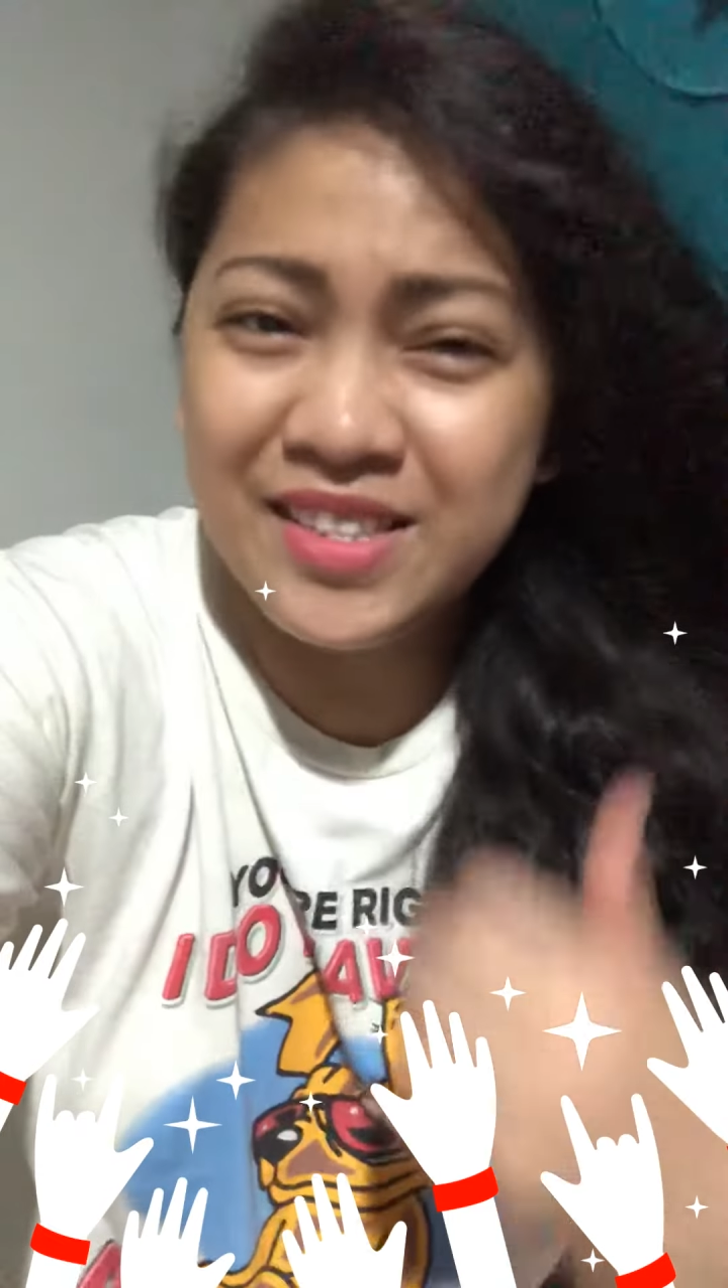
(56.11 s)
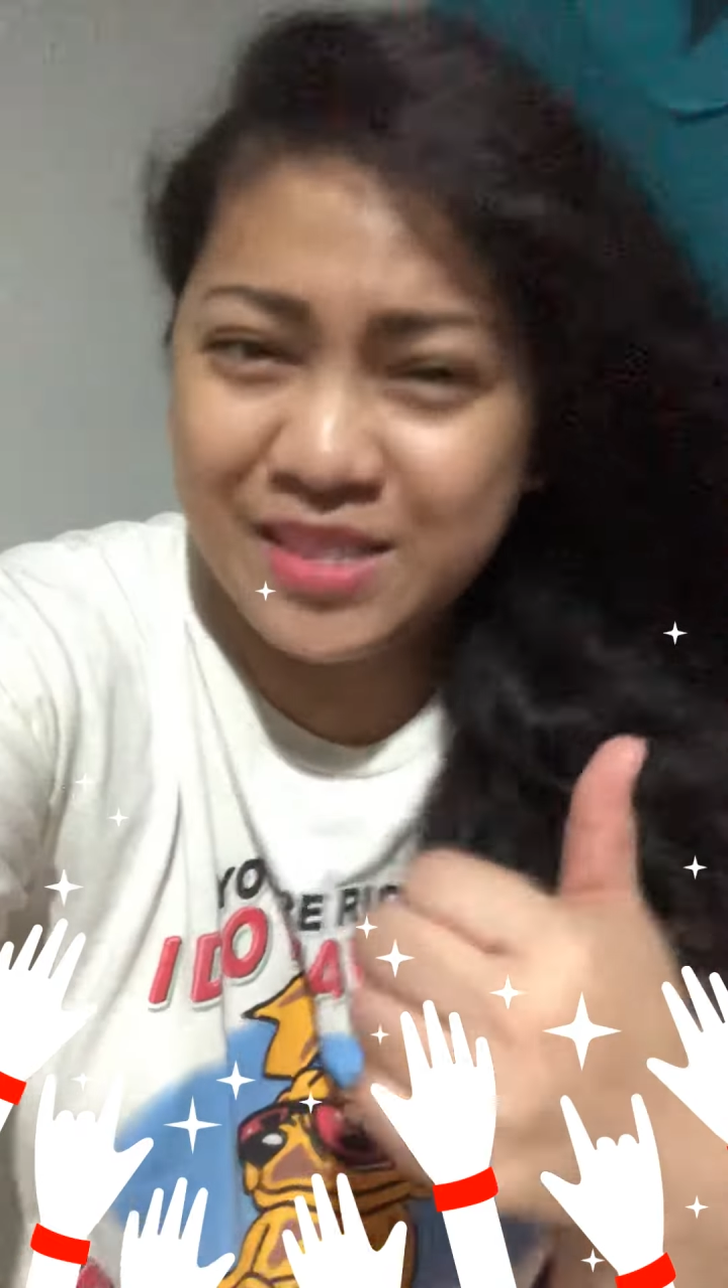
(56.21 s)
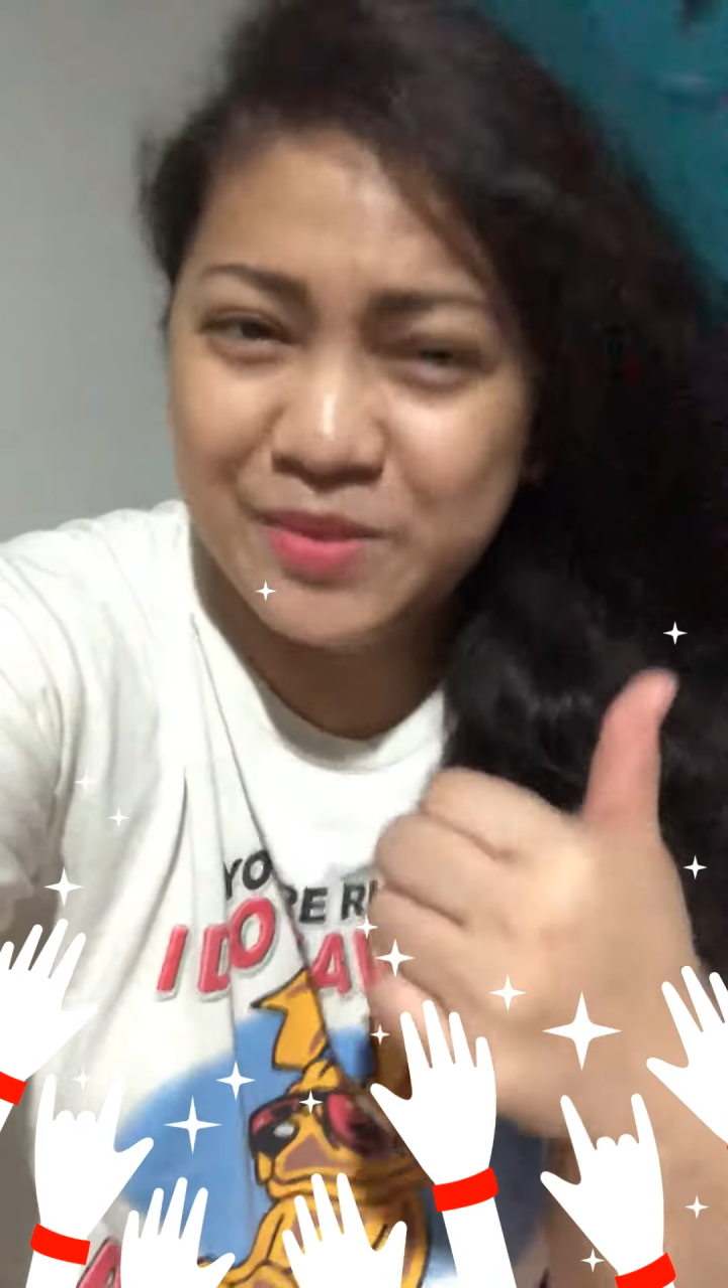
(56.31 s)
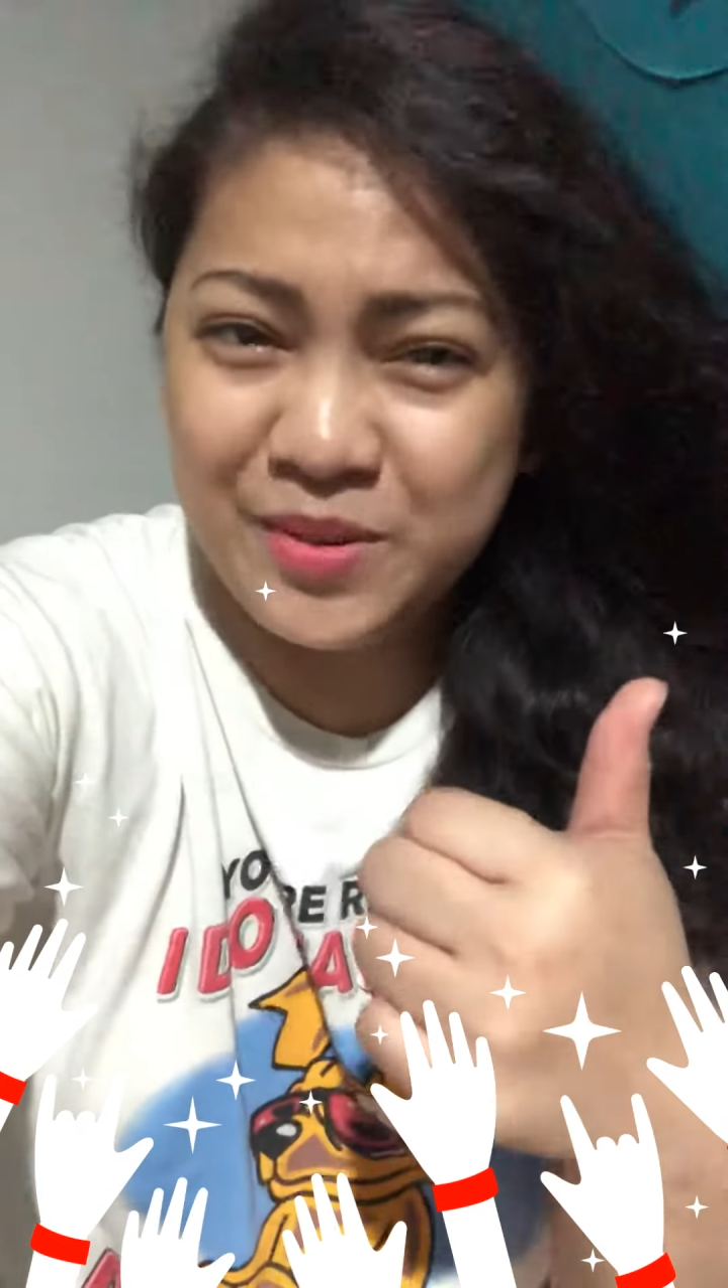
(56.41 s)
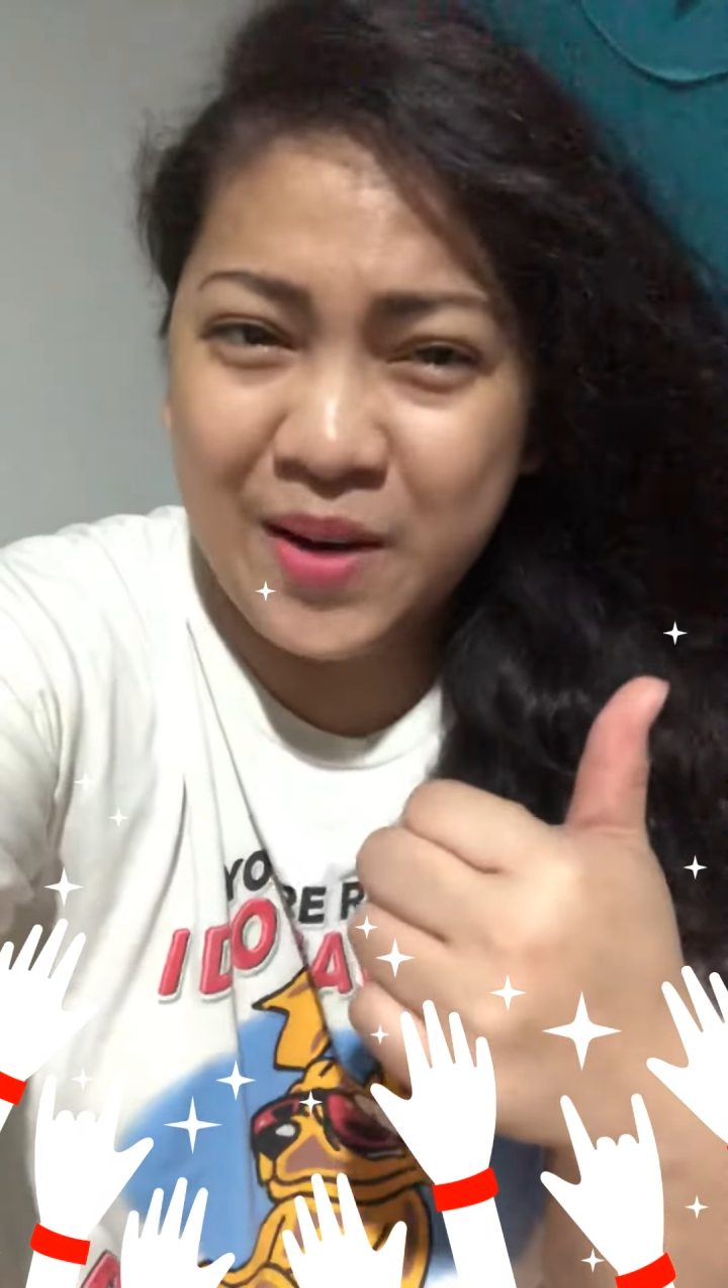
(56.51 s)

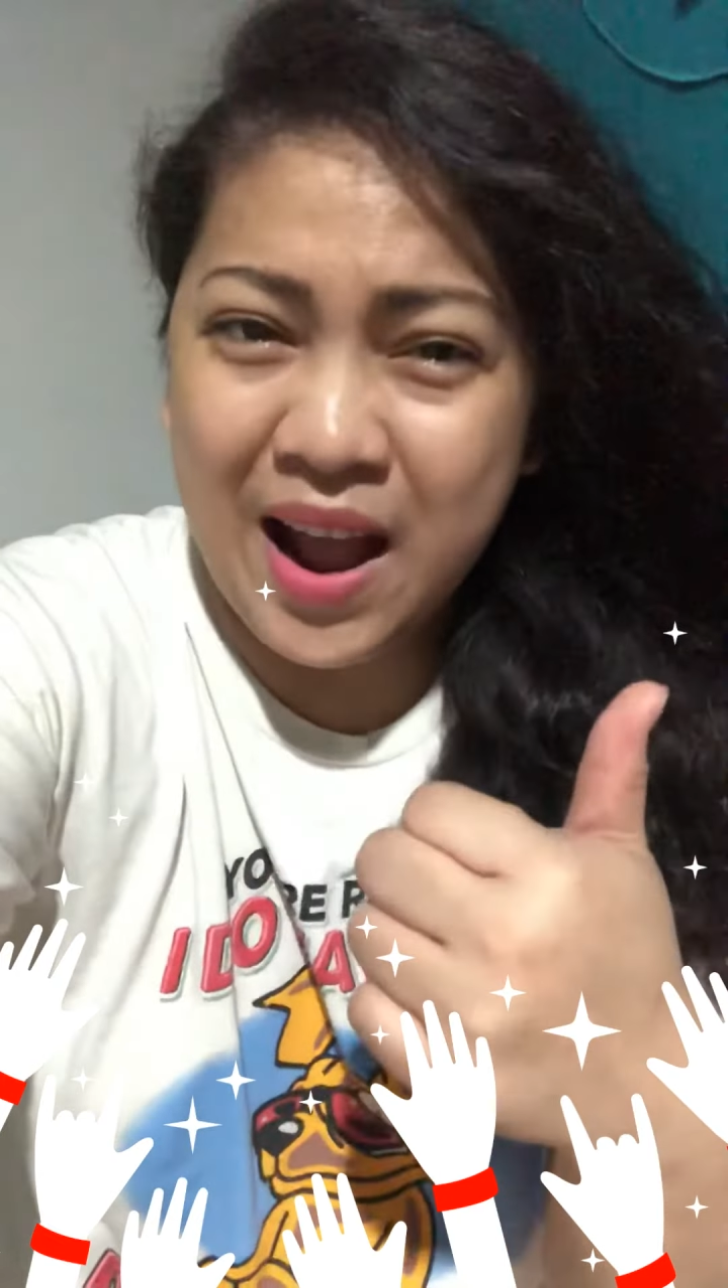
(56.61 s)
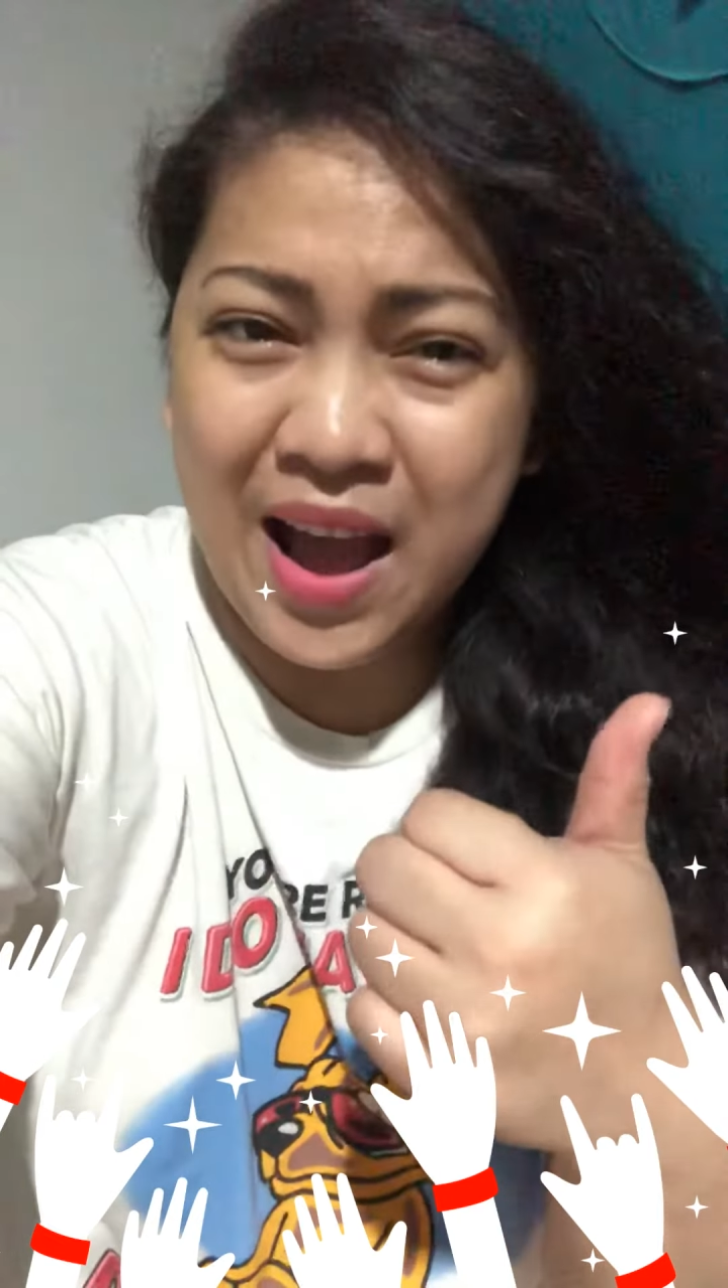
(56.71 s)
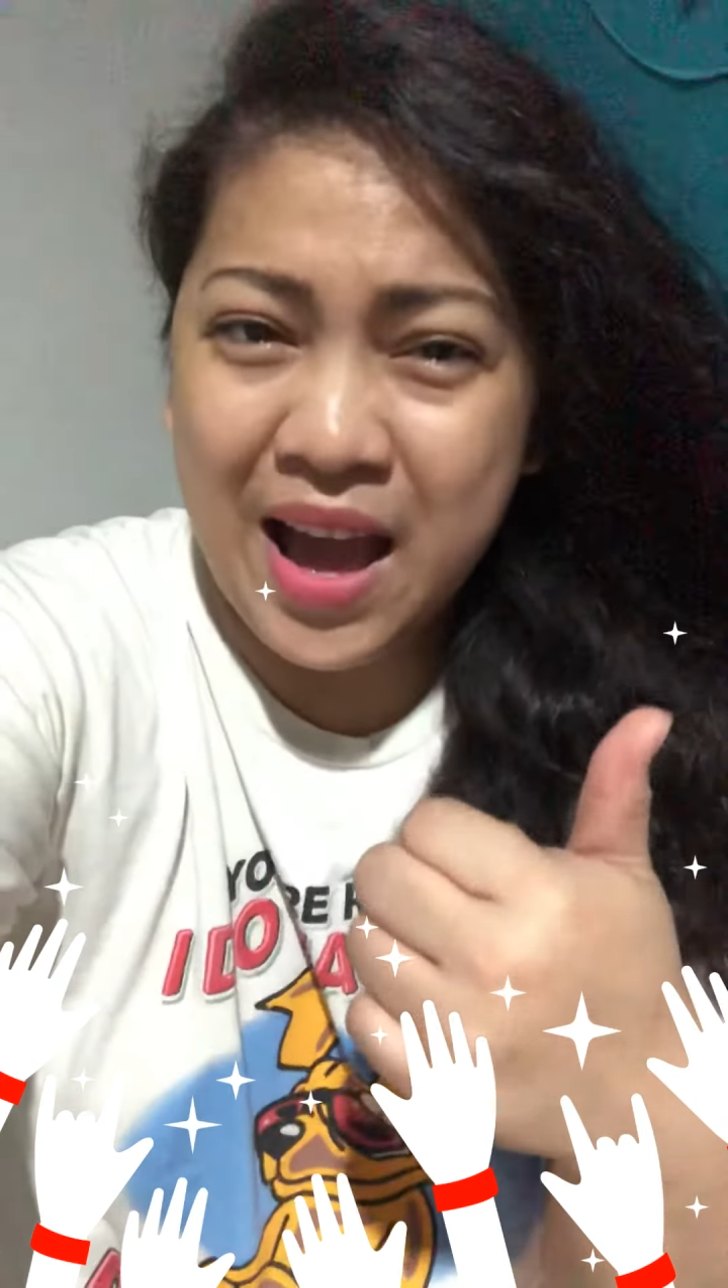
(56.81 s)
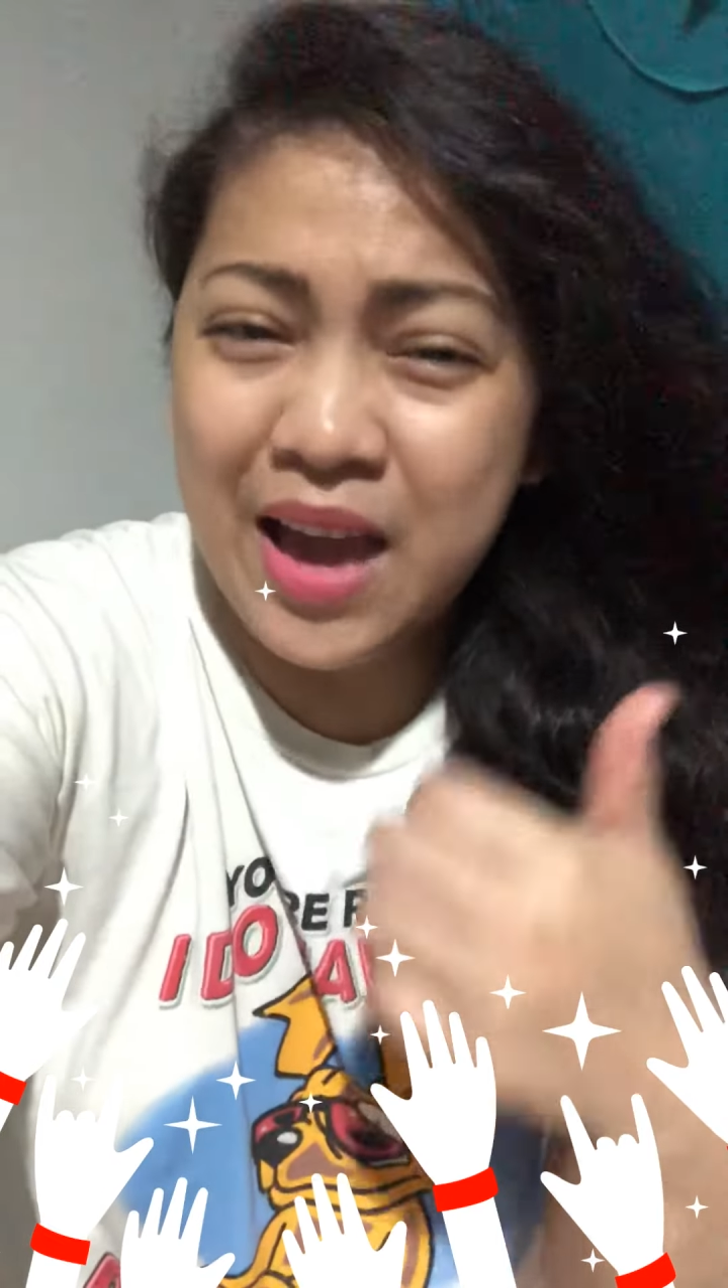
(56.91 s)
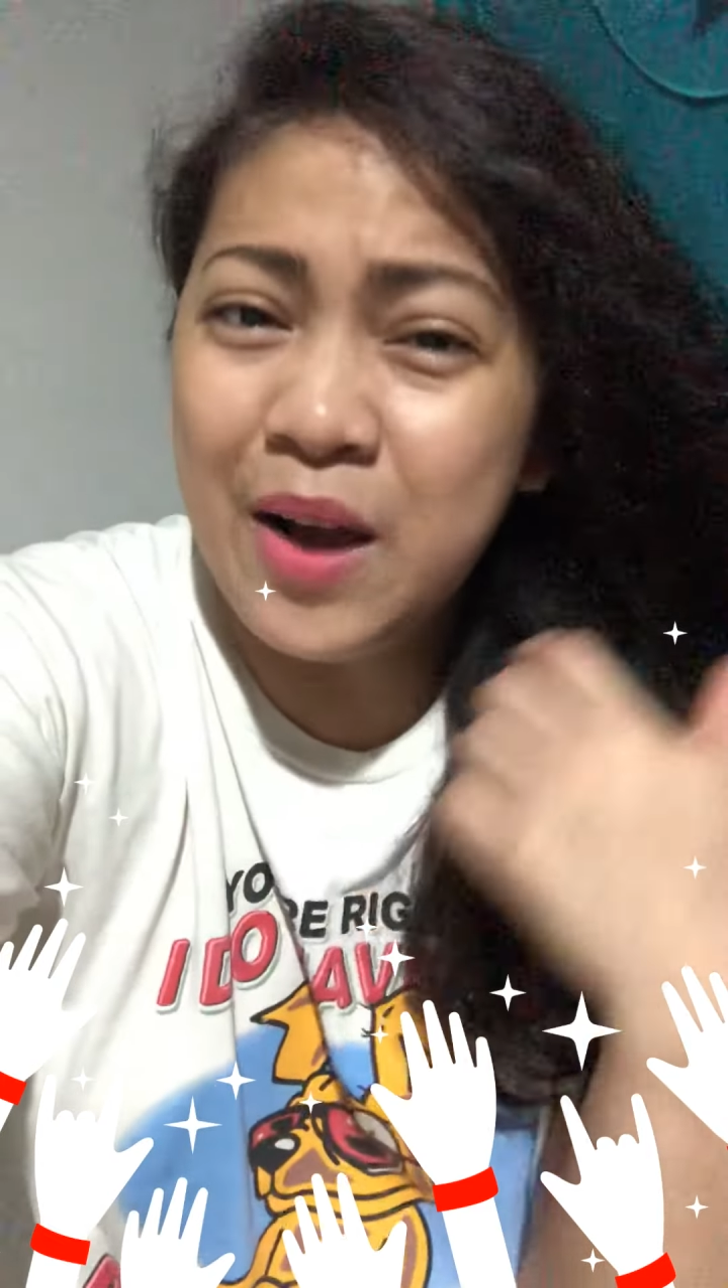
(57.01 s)

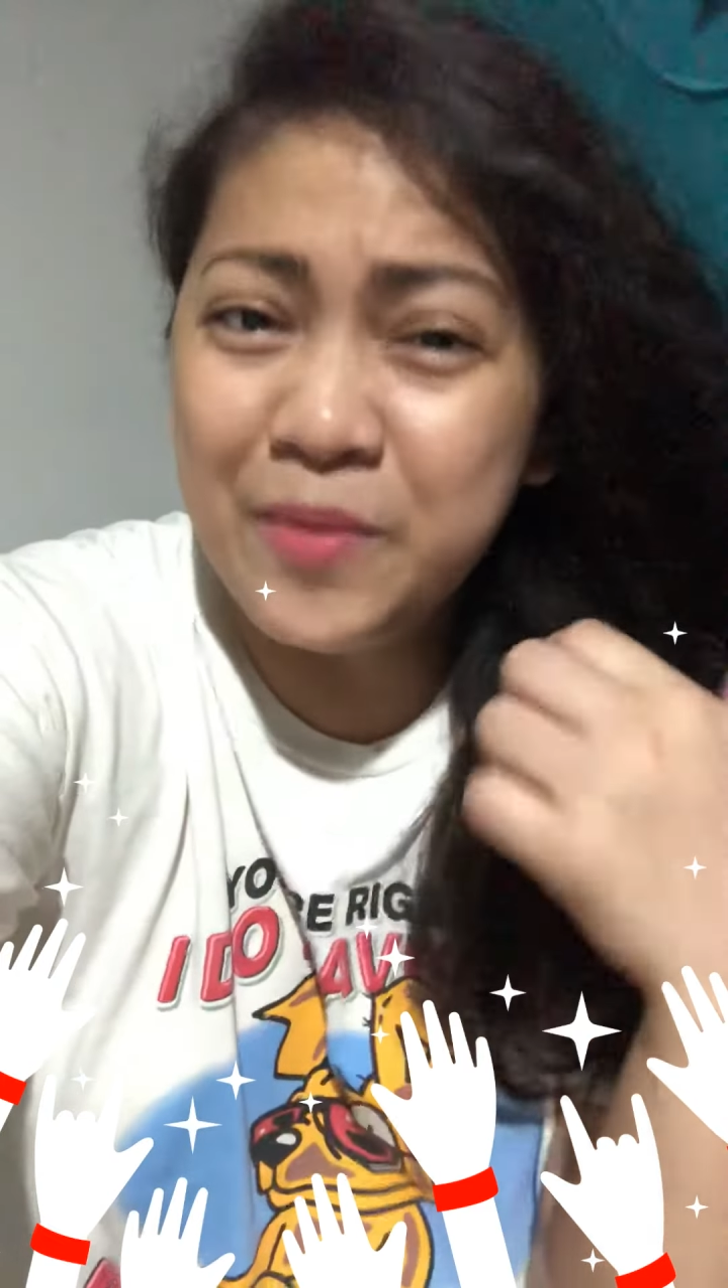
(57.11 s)
subscribe